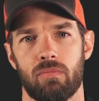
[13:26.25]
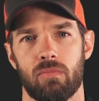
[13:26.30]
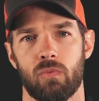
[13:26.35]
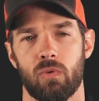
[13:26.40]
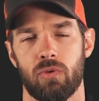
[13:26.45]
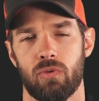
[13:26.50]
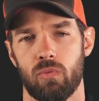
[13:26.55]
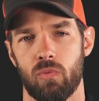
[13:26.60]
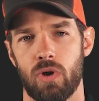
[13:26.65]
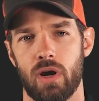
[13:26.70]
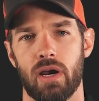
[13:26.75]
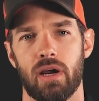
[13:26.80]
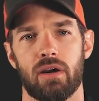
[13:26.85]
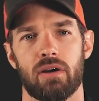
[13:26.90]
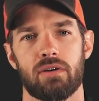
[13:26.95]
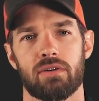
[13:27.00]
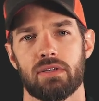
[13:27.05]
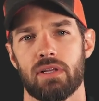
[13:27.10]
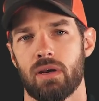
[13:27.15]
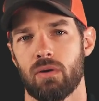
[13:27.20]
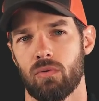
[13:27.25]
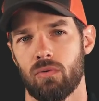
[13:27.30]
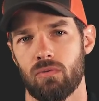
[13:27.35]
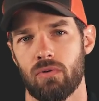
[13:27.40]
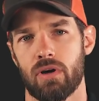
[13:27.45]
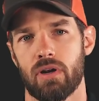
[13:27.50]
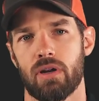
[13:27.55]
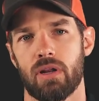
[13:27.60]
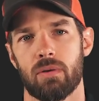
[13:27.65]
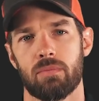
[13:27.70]
with wires that will
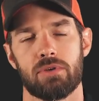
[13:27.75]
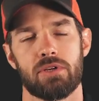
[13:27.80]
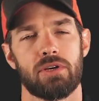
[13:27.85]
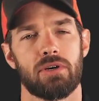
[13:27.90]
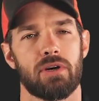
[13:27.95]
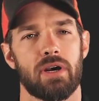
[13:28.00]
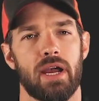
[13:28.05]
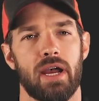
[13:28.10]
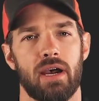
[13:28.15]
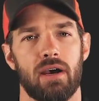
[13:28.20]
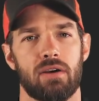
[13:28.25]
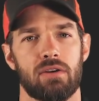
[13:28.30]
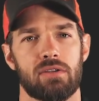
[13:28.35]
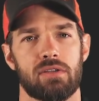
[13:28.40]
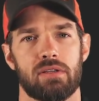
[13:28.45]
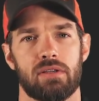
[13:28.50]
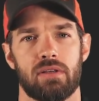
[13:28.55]
run up to your house,